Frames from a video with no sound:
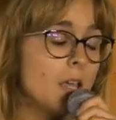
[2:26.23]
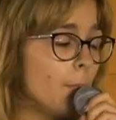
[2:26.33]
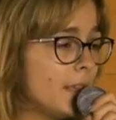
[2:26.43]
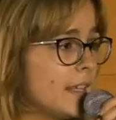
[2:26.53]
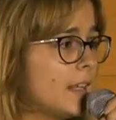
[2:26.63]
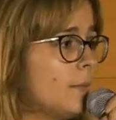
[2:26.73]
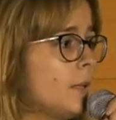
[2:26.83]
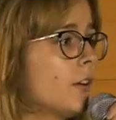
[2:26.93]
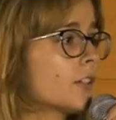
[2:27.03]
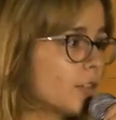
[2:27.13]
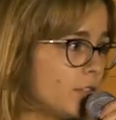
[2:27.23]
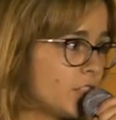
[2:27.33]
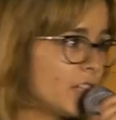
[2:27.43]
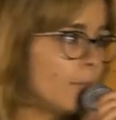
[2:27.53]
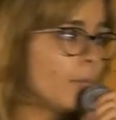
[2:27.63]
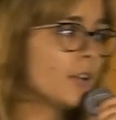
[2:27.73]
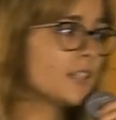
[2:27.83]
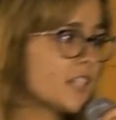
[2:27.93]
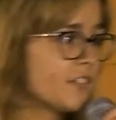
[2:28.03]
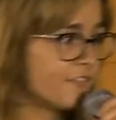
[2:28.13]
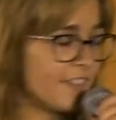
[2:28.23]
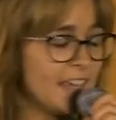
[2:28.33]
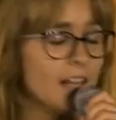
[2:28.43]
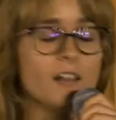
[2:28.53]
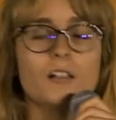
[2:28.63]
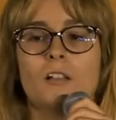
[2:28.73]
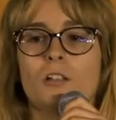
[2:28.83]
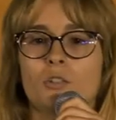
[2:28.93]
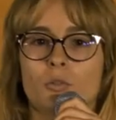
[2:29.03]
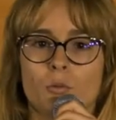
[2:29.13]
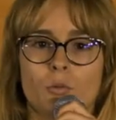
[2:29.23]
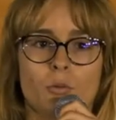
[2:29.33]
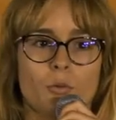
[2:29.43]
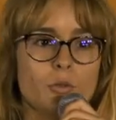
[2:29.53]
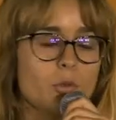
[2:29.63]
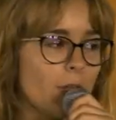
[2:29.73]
Basically because conditional policies fail to